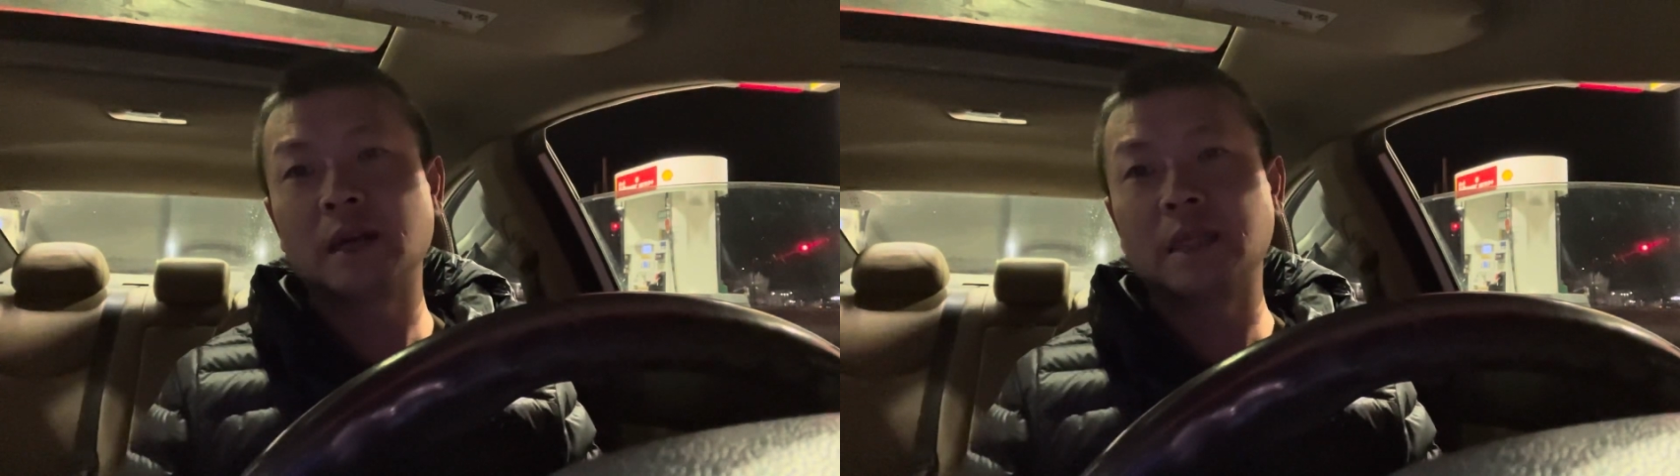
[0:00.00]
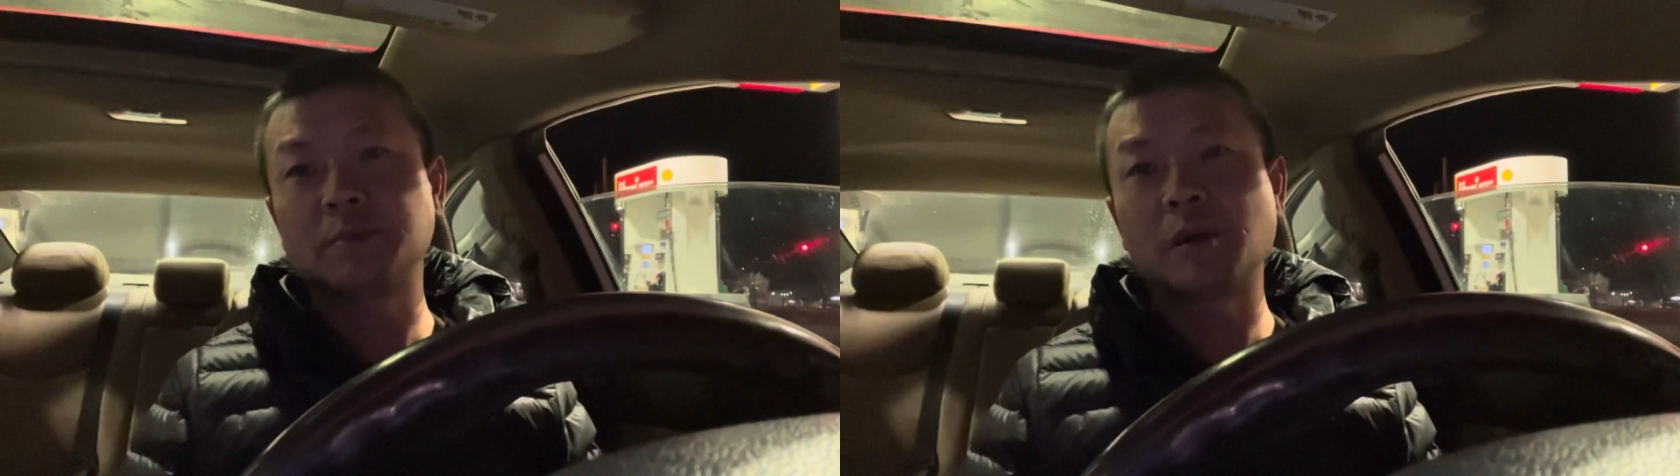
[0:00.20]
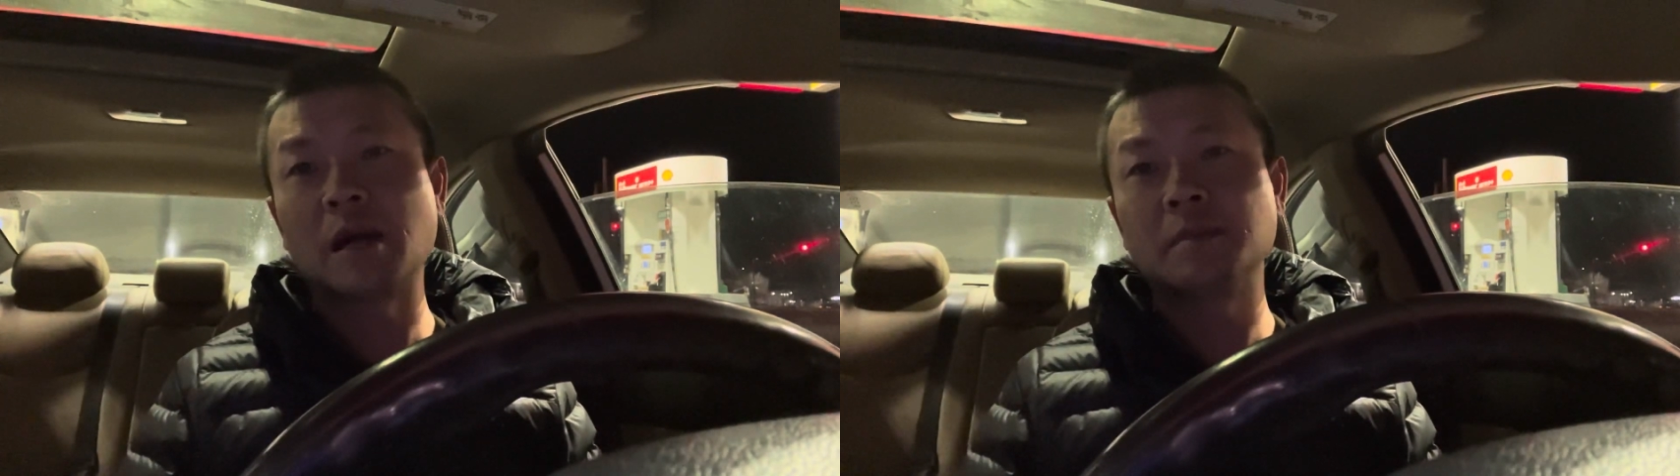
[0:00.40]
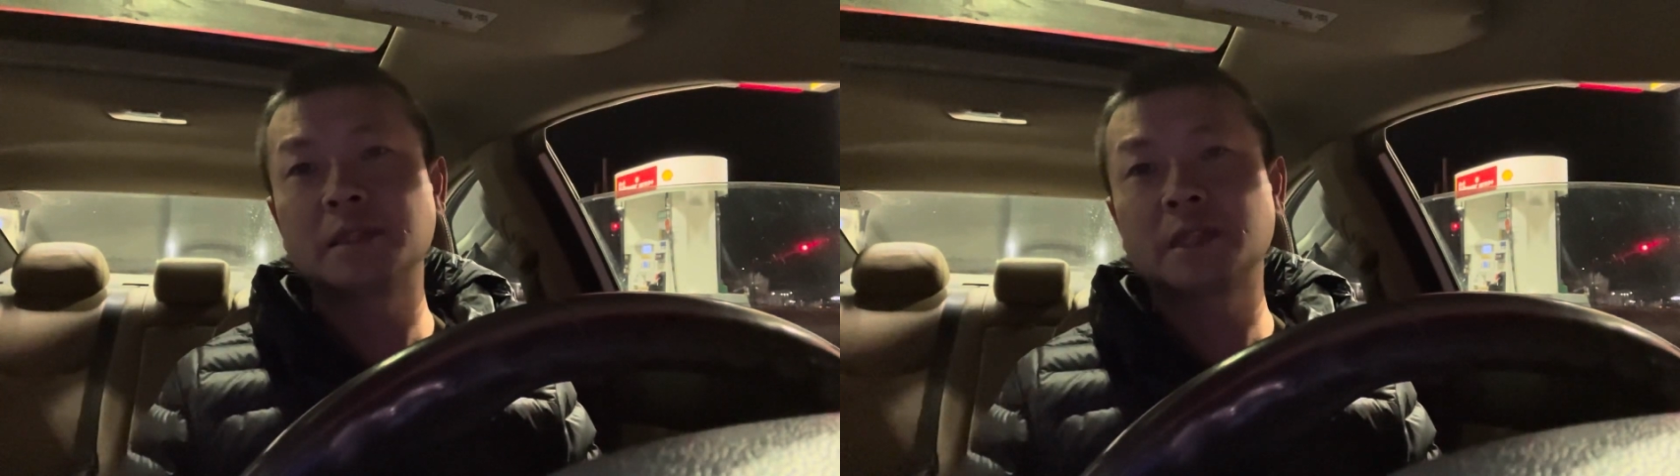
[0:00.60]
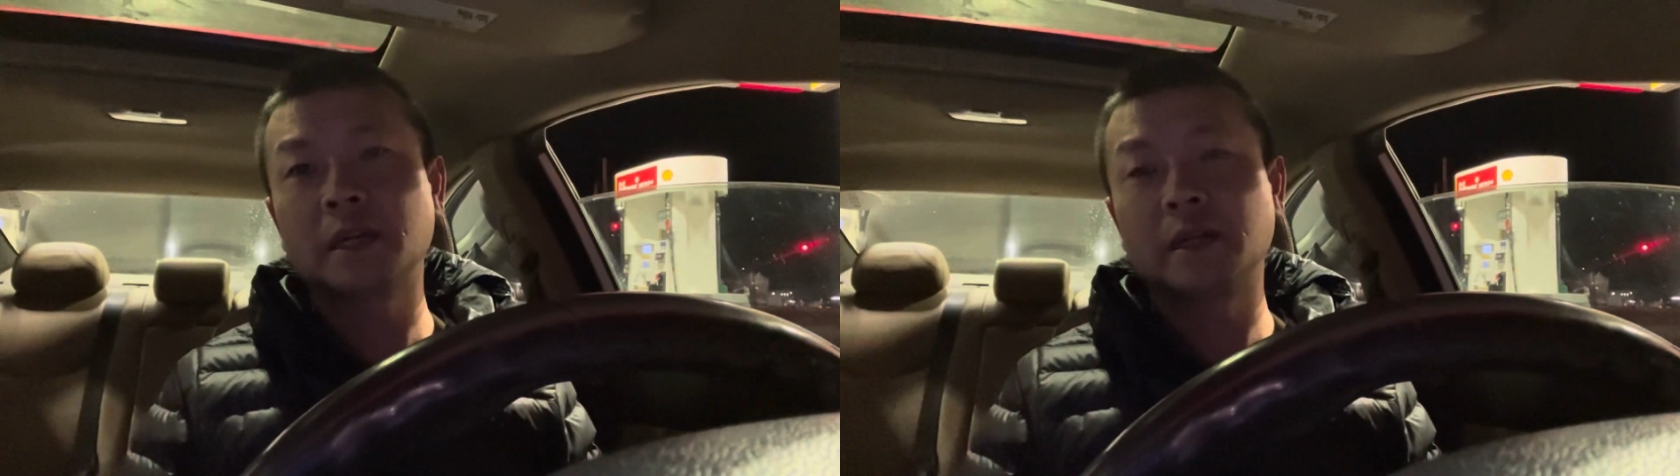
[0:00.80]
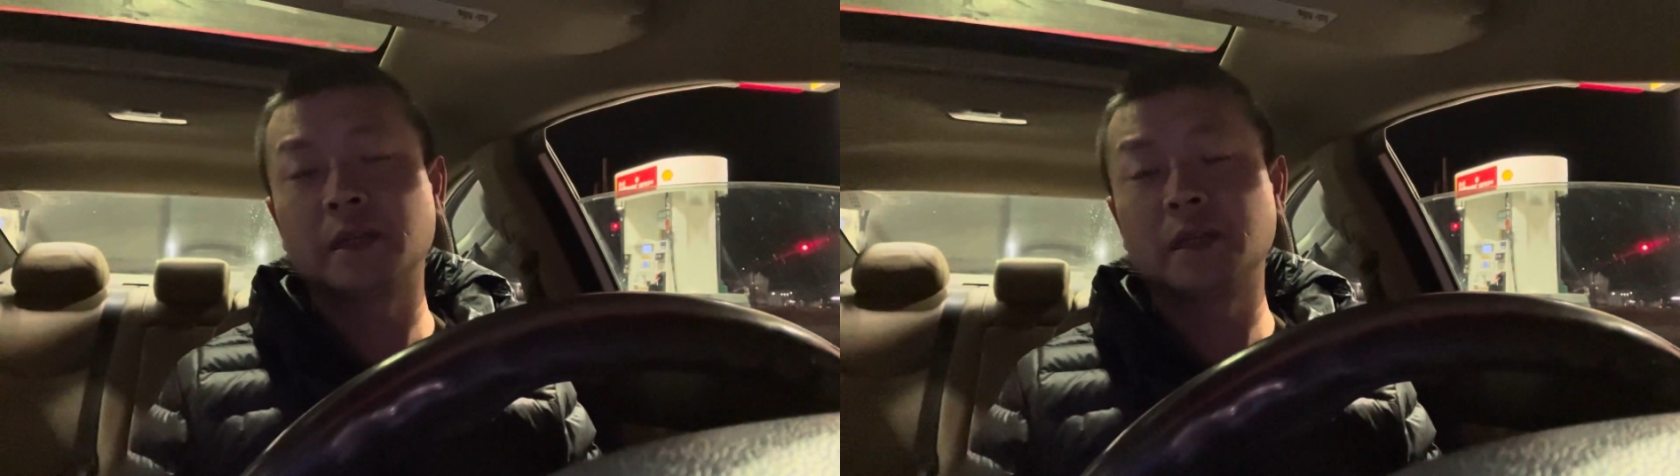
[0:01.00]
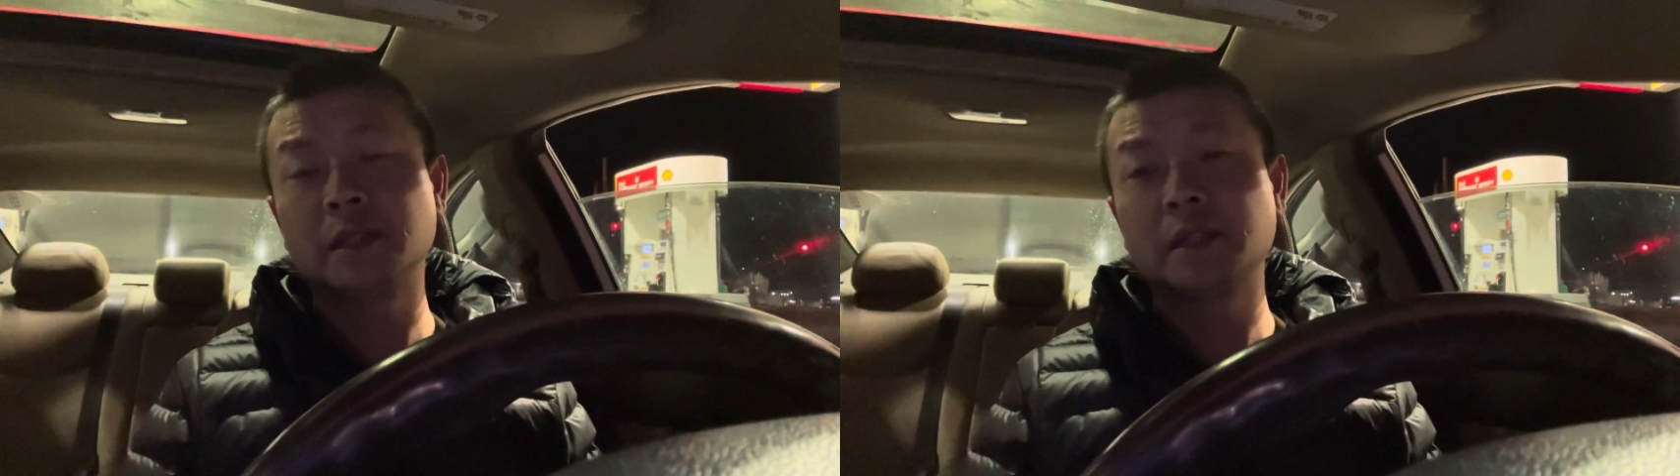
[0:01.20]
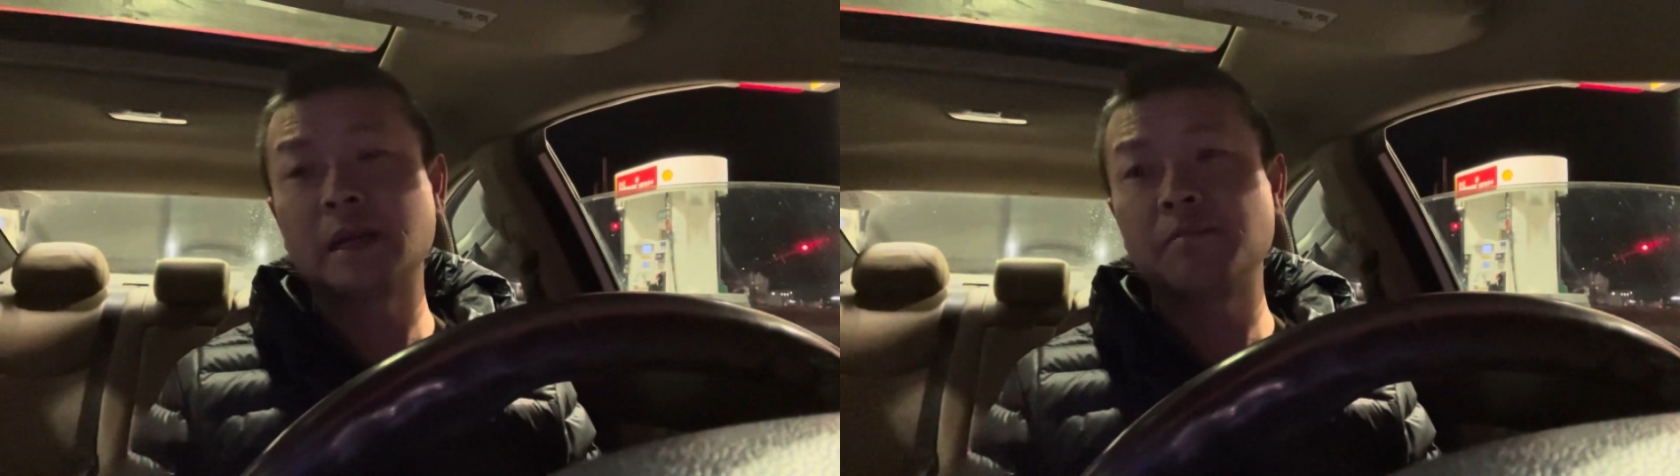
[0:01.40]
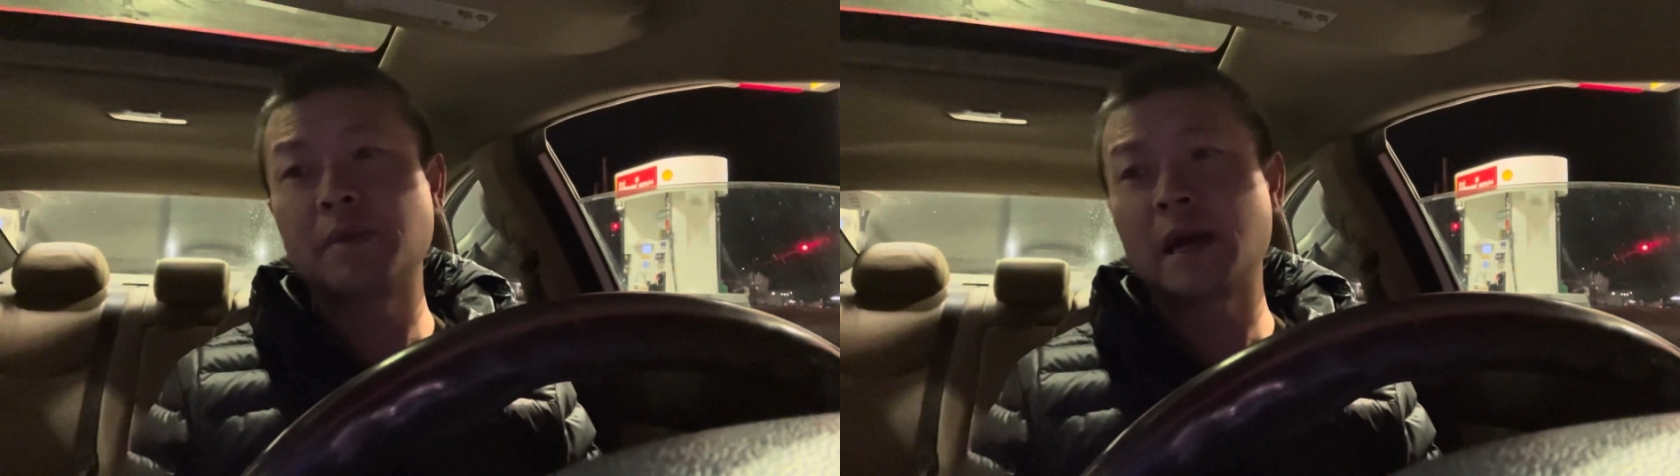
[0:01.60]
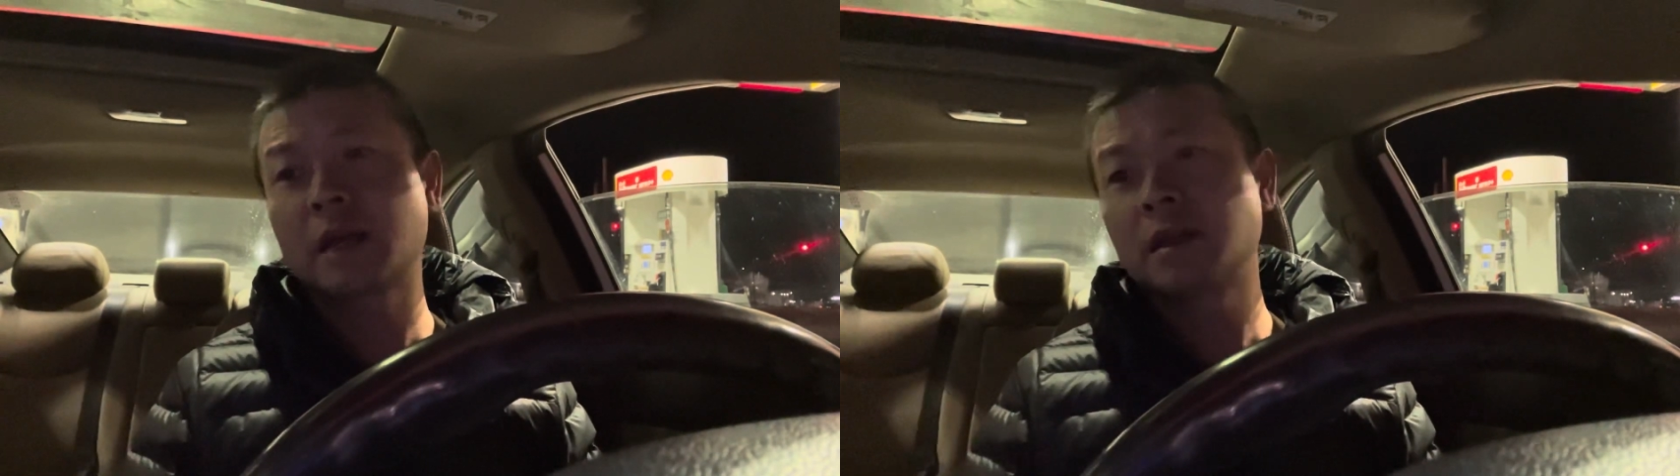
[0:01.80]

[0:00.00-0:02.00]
as promised uh, earlier, I'm back.